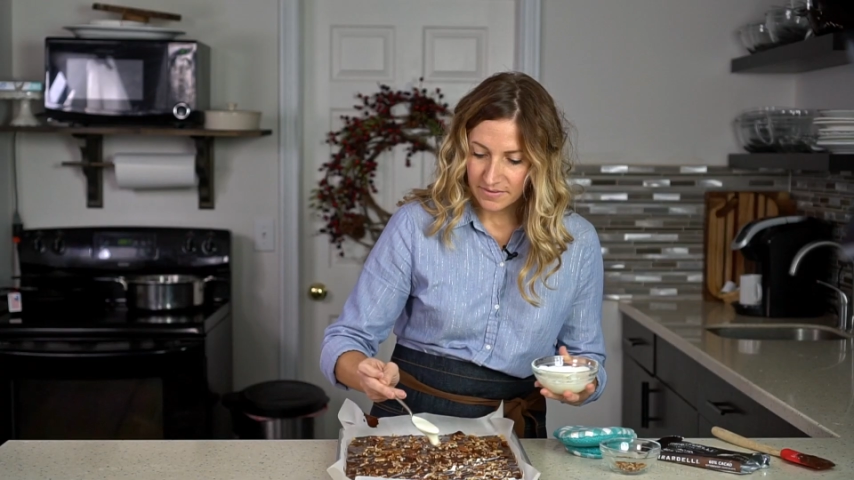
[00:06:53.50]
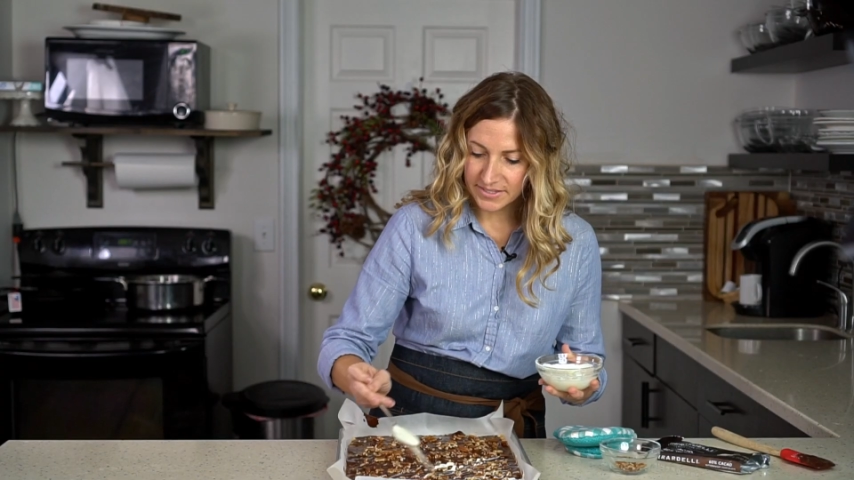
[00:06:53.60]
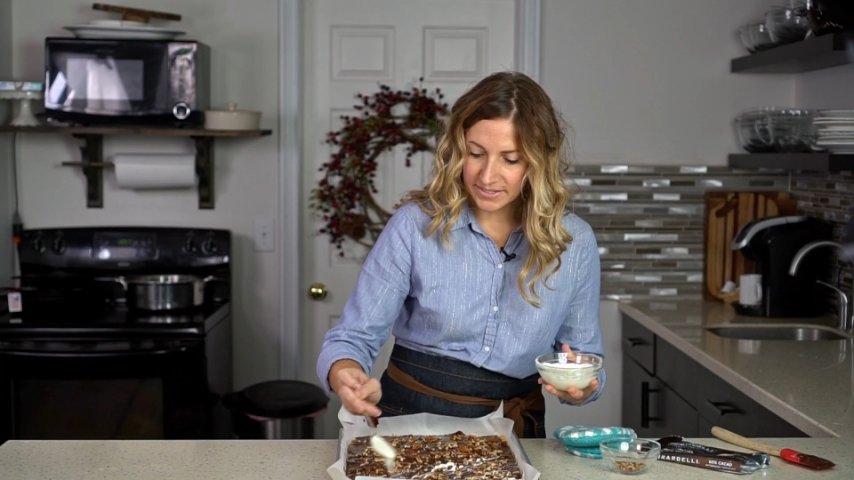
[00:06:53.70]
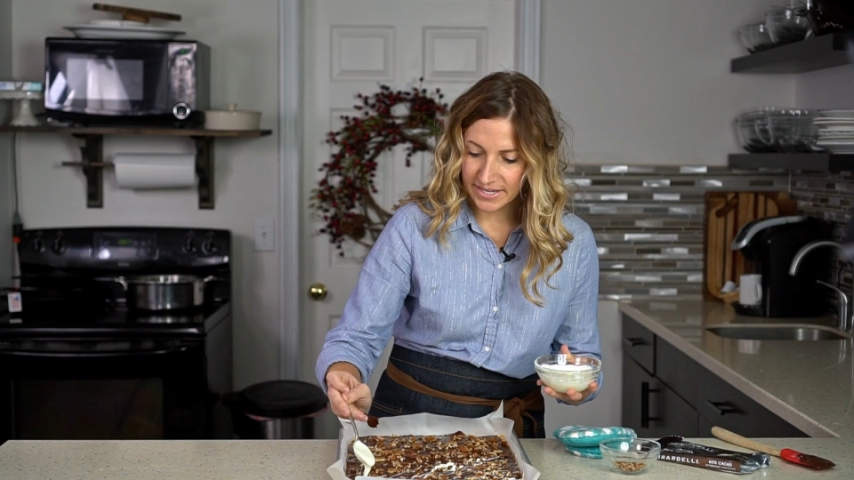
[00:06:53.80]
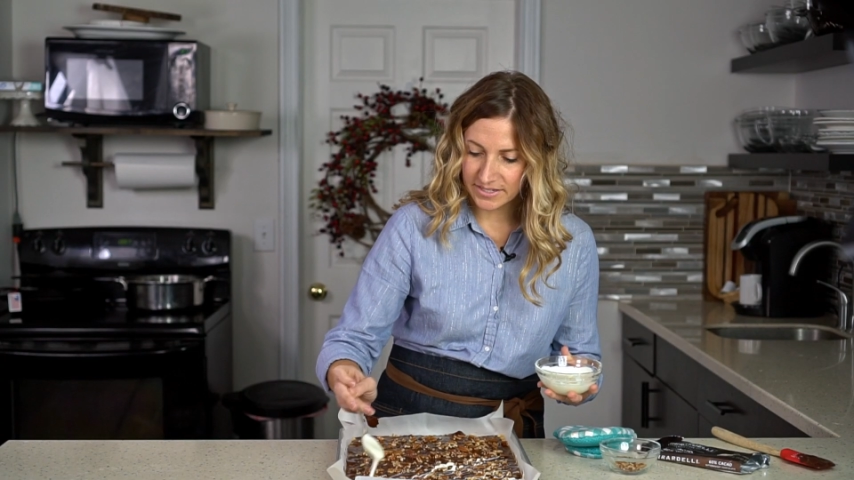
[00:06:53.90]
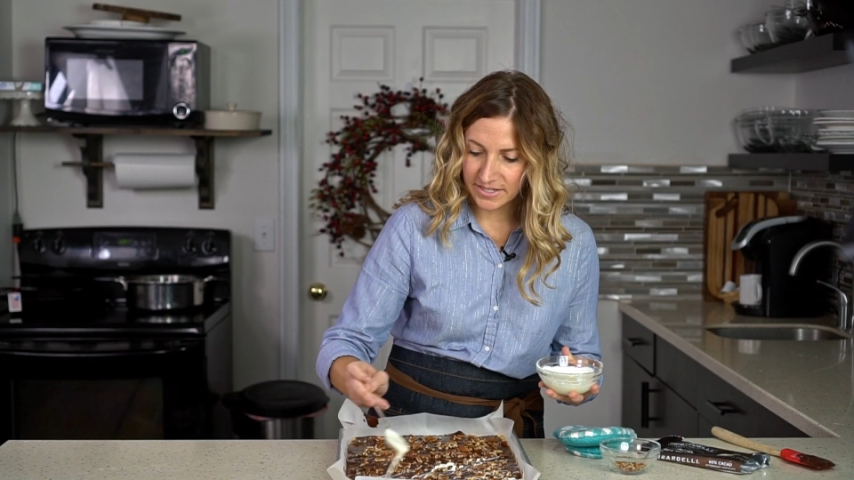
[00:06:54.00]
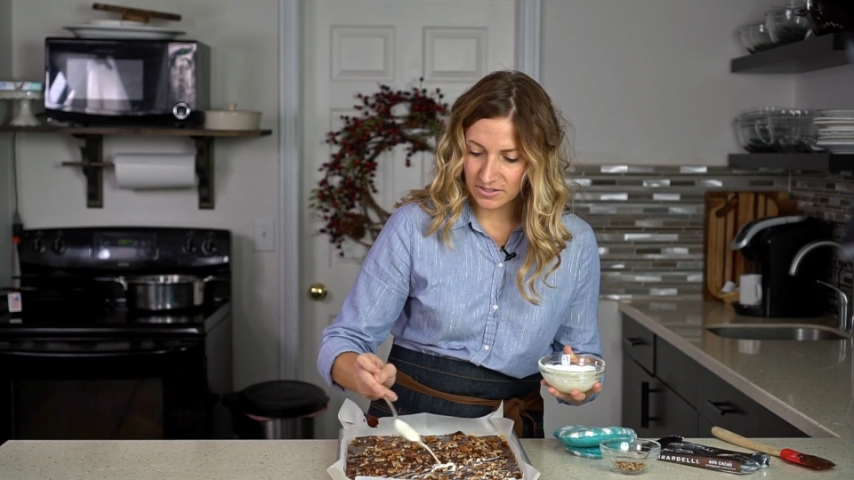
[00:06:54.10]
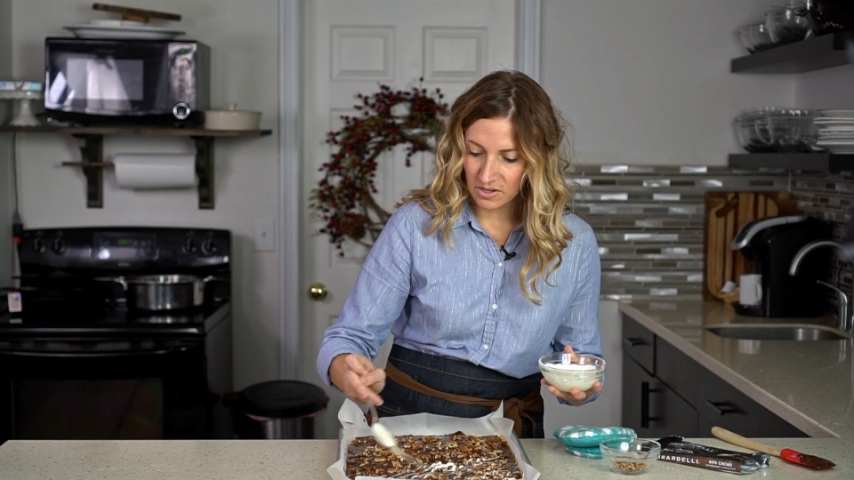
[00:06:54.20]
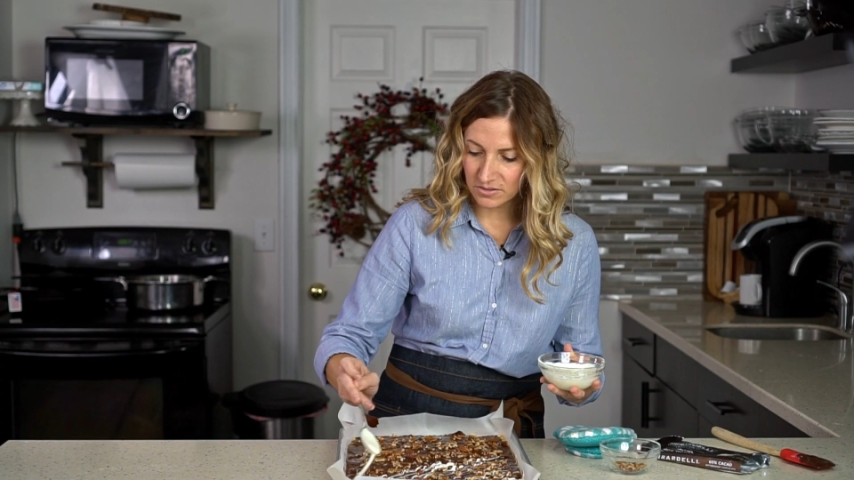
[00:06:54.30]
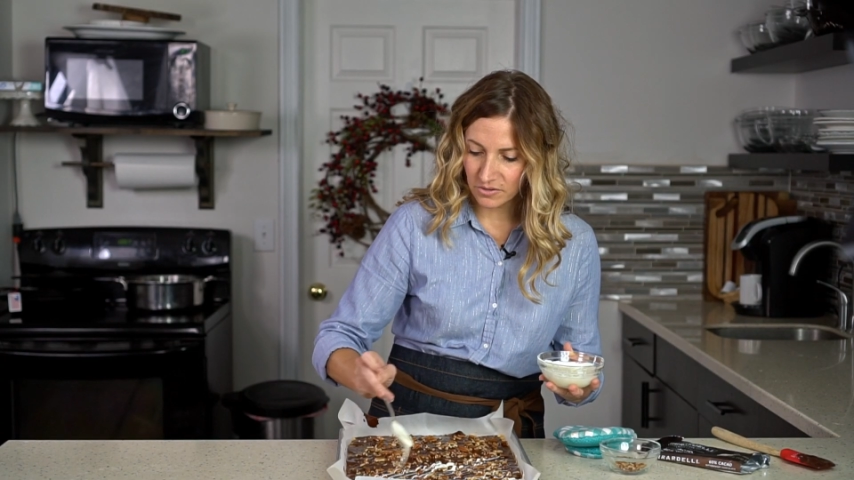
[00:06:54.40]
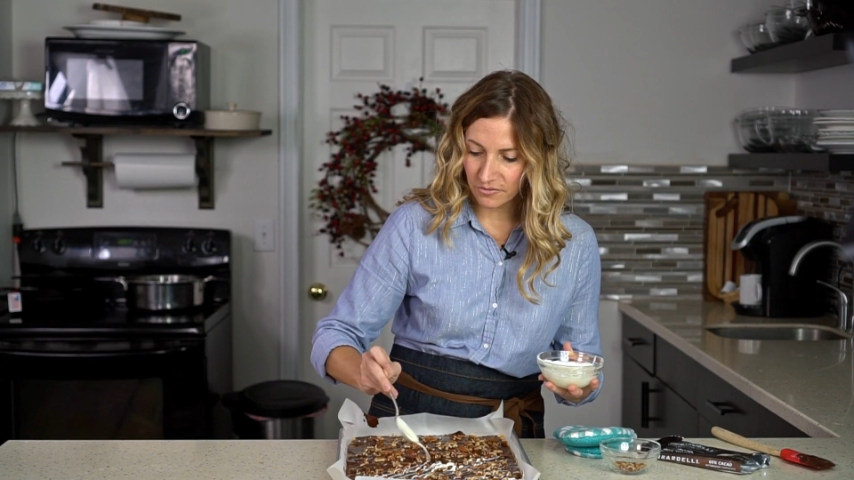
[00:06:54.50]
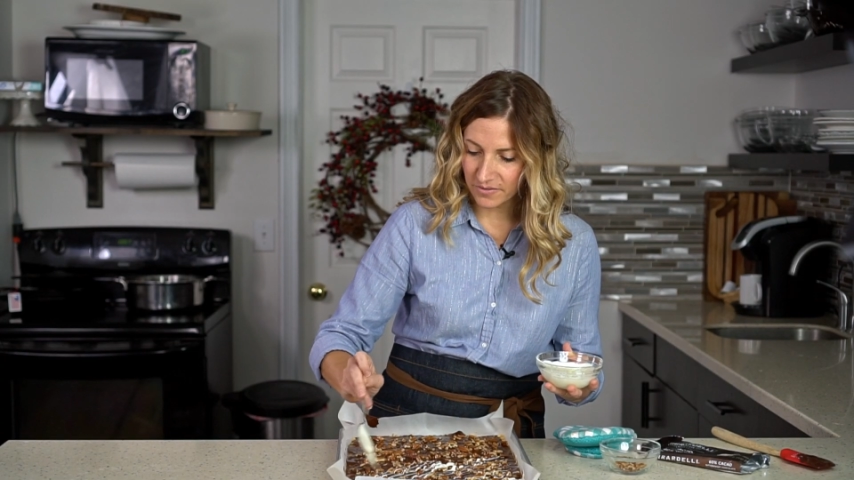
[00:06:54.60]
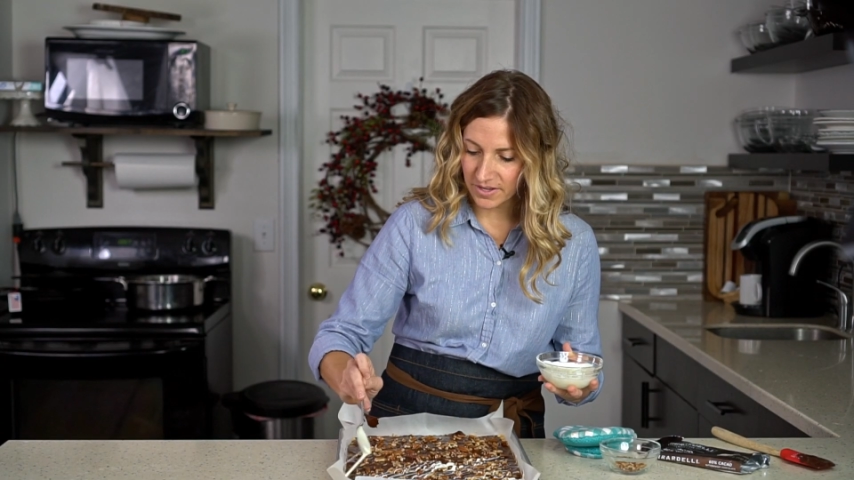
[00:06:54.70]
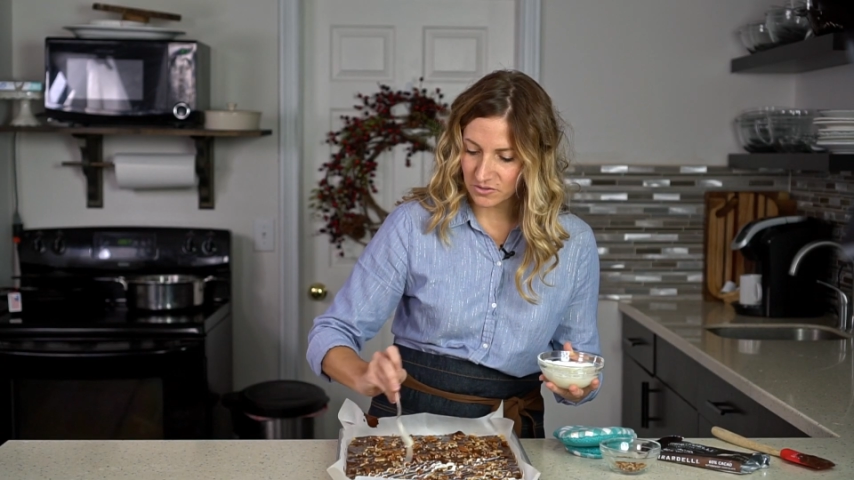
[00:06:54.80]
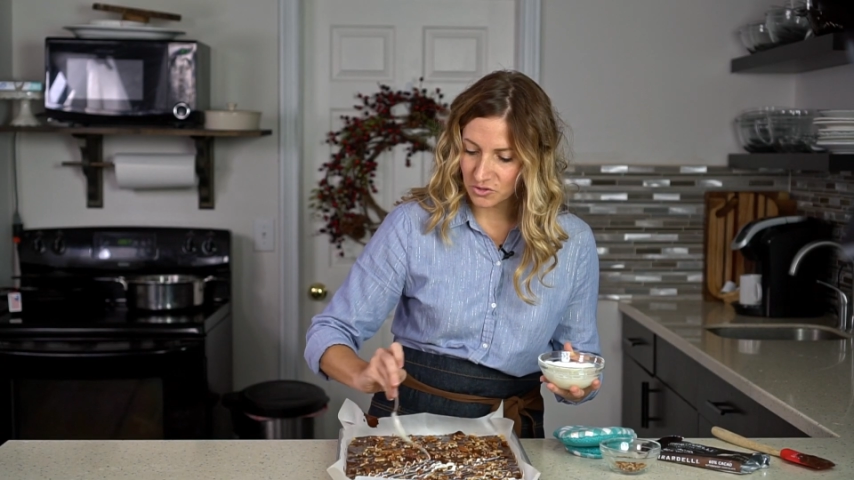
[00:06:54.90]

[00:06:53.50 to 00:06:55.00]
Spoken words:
This candy is also fun